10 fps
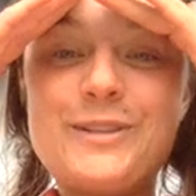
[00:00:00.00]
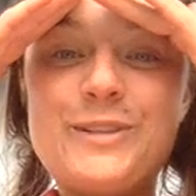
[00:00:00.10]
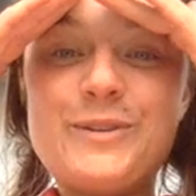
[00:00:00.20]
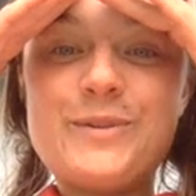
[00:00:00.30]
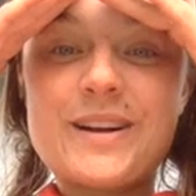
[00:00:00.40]

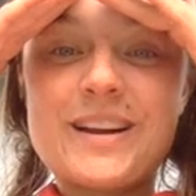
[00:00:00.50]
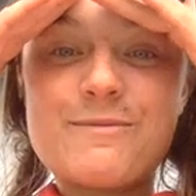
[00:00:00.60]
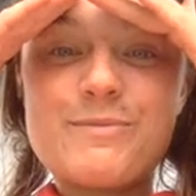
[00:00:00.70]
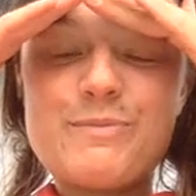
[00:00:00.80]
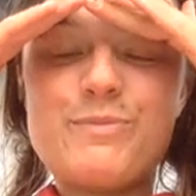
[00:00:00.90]
You are going to
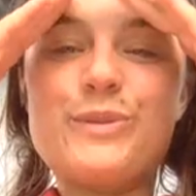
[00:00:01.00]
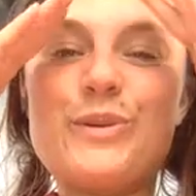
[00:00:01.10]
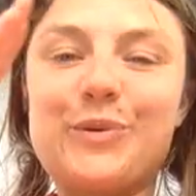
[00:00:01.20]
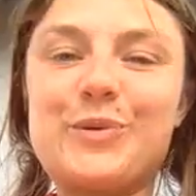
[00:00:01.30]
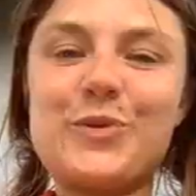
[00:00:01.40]
be
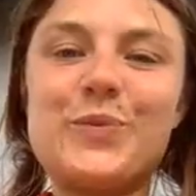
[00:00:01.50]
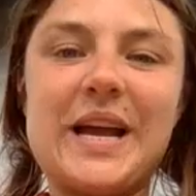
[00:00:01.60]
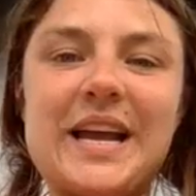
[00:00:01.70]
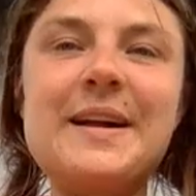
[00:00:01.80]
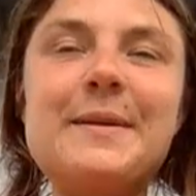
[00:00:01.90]
blown
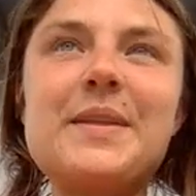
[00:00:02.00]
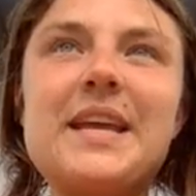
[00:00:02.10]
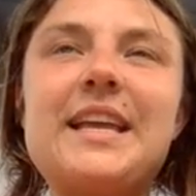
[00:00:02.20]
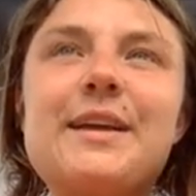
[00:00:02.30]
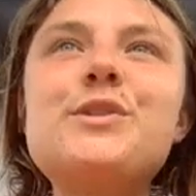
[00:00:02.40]
away.
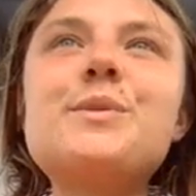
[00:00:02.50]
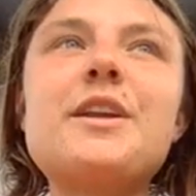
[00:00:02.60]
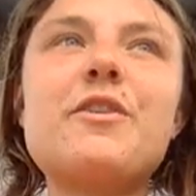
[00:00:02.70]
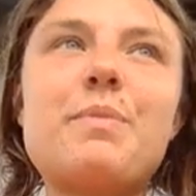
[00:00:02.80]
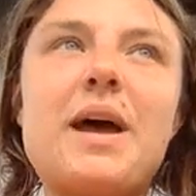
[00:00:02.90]
It gives you
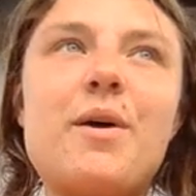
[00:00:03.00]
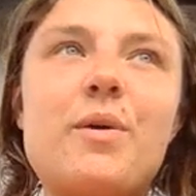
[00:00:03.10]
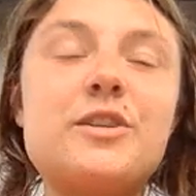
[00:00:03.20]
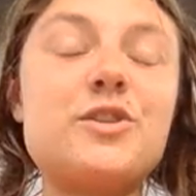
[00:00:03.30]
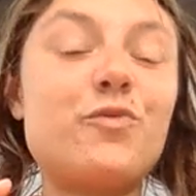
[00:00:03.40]
enough
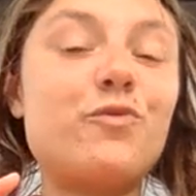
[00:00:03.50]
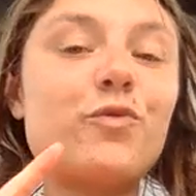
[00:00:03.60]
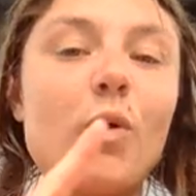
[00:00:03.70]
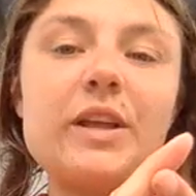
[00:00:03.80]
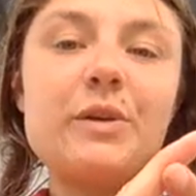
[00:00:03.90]
power to
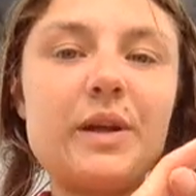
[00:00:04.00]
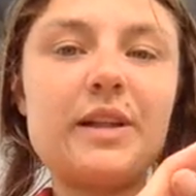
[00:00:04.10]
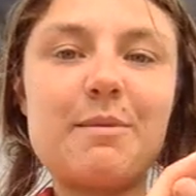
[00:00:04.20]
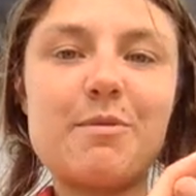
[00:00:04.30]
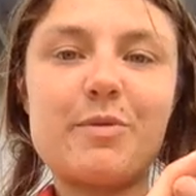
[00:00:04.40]
fully
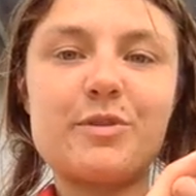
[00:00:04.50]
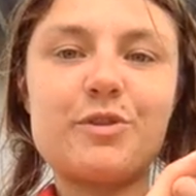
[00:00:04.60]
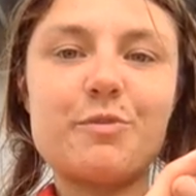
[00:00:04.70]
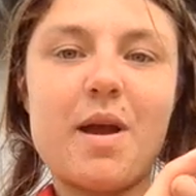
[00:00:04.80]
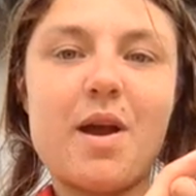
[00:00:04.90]
reclaim your
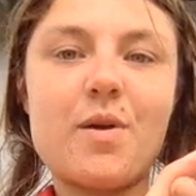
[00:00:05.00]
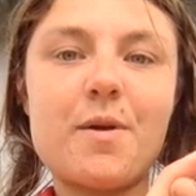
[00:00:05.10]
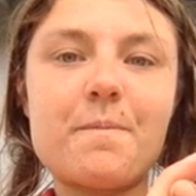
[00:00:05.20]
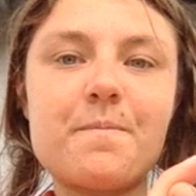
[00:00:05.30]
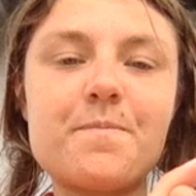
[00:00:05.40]
personal
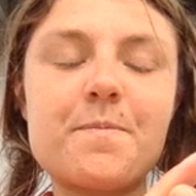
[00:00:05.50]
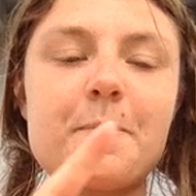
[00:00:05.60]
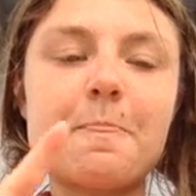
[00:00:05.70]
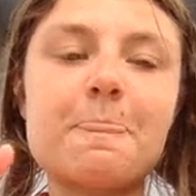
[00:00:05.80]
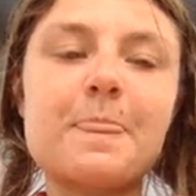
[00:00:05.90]
power,
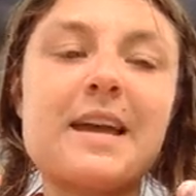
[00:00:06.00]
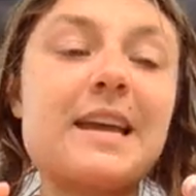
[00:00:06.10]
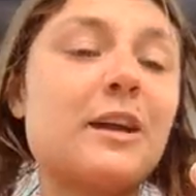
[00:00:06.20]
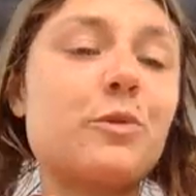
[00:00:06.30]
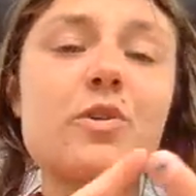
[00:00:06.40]

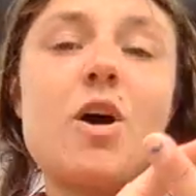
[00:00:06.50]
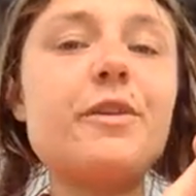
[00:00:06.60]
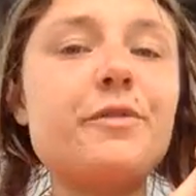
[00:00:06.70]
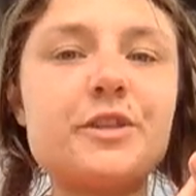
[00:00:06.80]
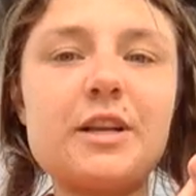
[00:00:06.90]
connect with all
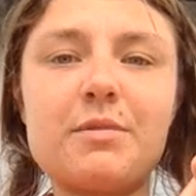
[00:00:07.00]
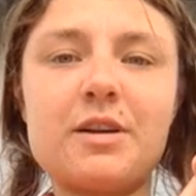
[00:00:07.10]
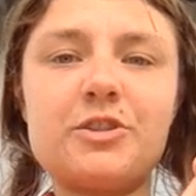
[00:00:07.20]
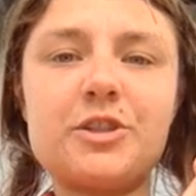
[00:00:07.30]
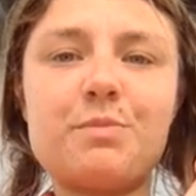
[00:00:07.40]
of your
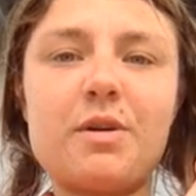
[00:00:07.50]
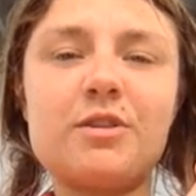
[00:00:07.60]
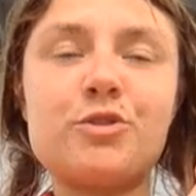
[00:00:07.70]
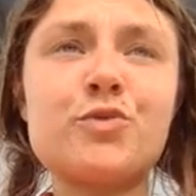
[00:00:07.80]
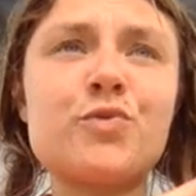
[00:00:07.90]
subconscious
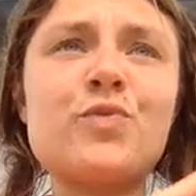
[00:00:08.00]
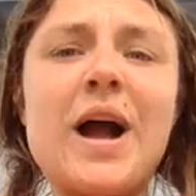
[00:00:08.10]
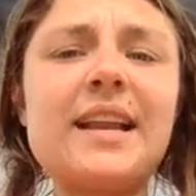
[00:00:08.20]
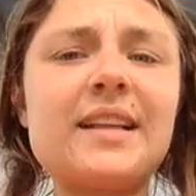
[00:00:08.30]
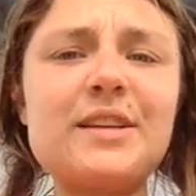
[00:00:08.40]
parts through
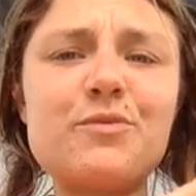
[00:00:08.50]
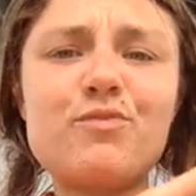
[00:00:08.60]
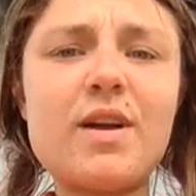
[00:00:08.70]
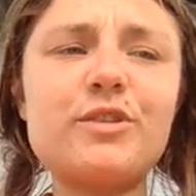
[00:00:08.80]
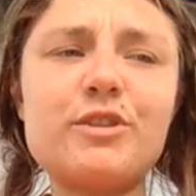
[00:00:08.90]
radically
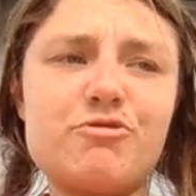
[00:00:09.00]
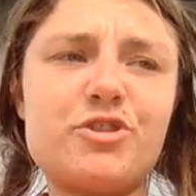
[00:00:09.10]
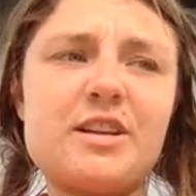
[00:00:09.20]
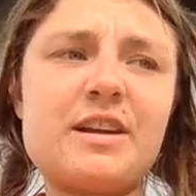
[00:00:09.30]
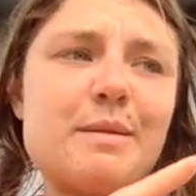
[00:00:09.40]

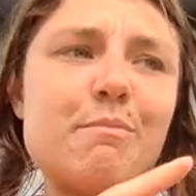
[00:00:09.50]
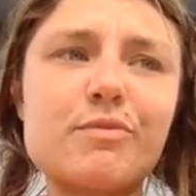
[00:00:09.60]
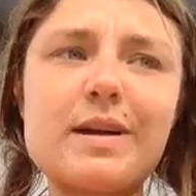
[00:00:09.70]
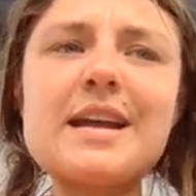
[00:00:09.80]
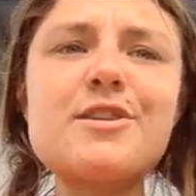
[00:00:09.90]
revolutionary,
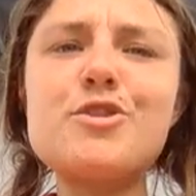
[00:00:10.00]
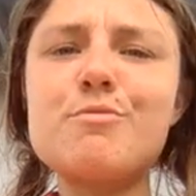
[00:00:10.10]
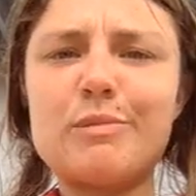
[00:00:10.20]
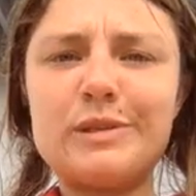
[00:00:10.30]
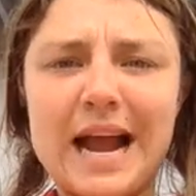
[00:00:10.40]
brand new
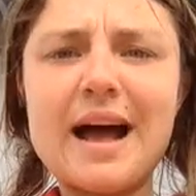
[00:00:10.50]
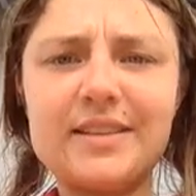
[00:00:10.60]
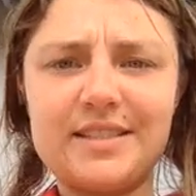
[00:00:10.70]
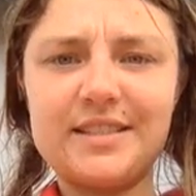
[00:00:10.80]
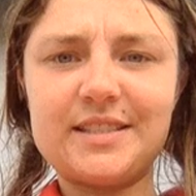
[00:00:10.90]

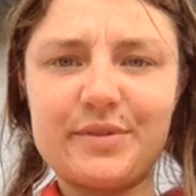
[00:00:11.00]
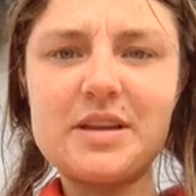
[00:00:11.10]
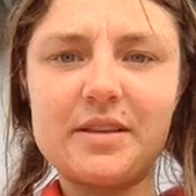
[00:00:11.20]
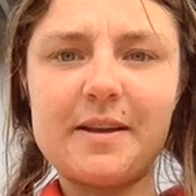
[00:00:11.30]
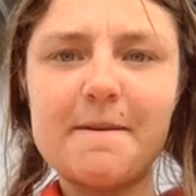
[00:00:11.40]
modalities of
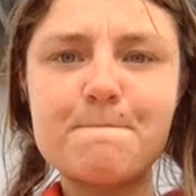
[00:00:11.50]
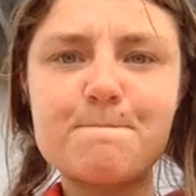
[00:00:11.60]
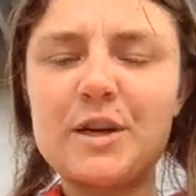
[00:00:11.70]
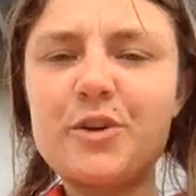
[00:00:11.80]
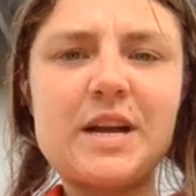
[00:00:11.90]
healing.
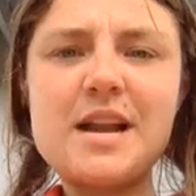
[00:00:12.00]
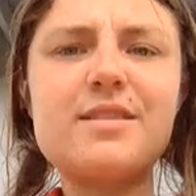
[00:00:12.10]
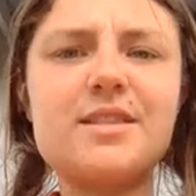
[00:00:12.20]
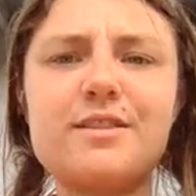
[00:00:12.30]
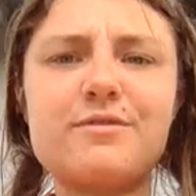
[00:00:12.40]
I
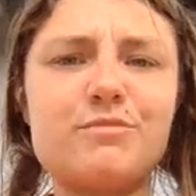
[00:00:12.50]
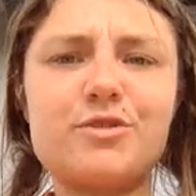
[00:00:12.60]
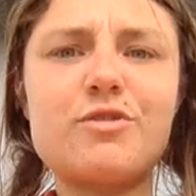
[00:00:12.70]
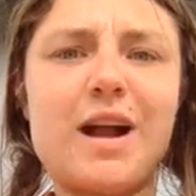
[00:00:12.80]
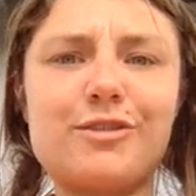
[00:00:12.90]
created this stuff from
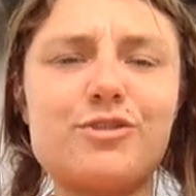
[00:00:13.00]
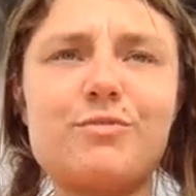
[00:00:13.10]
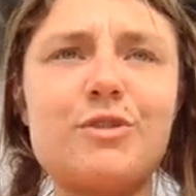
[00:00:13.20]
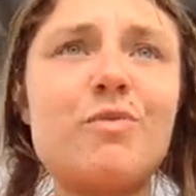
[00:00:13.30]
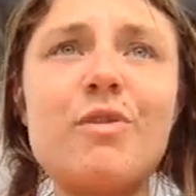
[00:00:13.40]
scratch.
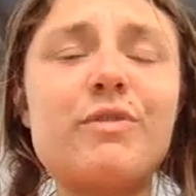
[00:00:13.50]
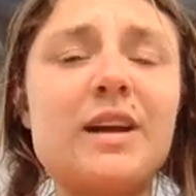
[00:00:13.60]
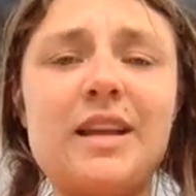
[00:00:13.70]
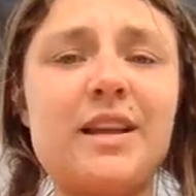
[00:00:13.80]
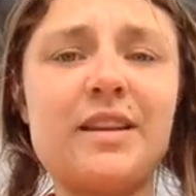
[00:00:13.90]
You won't
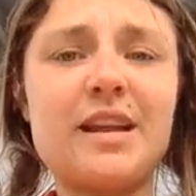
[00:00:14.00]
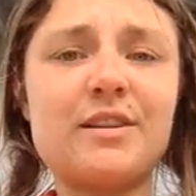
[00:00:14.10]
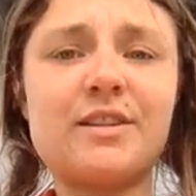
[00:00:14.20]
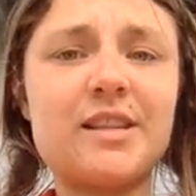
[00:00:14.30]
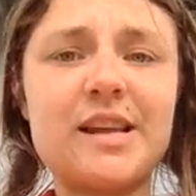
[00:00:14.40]
find healing
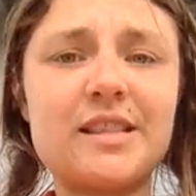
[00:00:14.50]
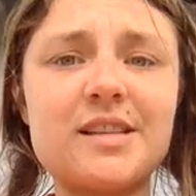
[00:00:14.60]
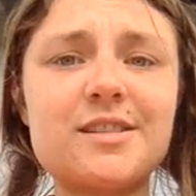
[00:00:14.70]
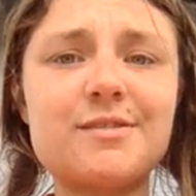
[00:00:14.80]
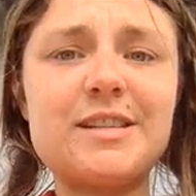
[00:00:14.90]
out there like
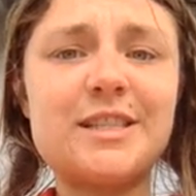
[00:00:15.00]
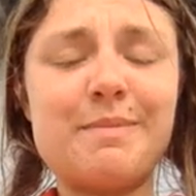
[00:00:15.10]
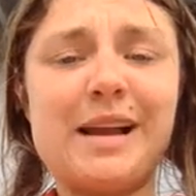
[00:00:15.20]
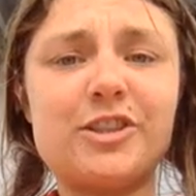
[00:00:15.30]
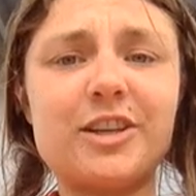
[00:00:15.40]
this. It's
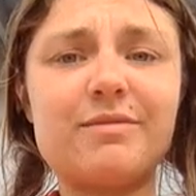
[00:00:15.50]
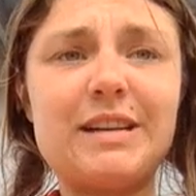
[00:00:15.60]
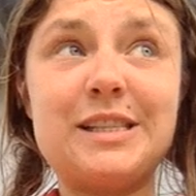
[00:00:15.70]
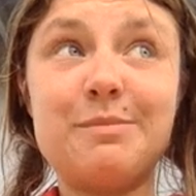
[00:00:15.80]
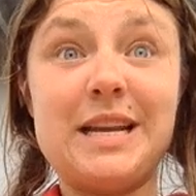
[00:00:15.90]
magic.
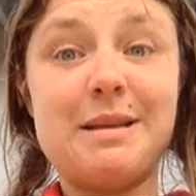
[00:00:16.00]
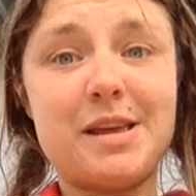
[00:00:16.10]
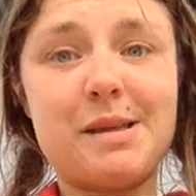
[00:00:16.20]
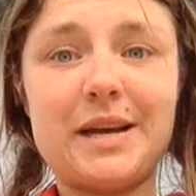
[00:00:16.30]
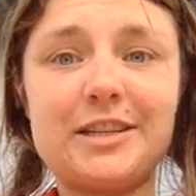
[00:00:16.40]
It's many,
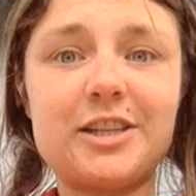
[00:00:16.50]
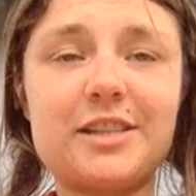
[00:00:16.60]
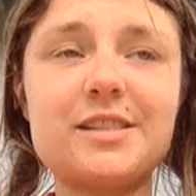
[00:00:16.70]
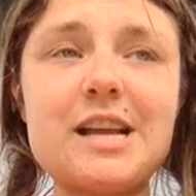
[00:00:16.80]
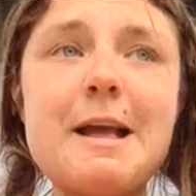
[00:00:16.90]
many magics.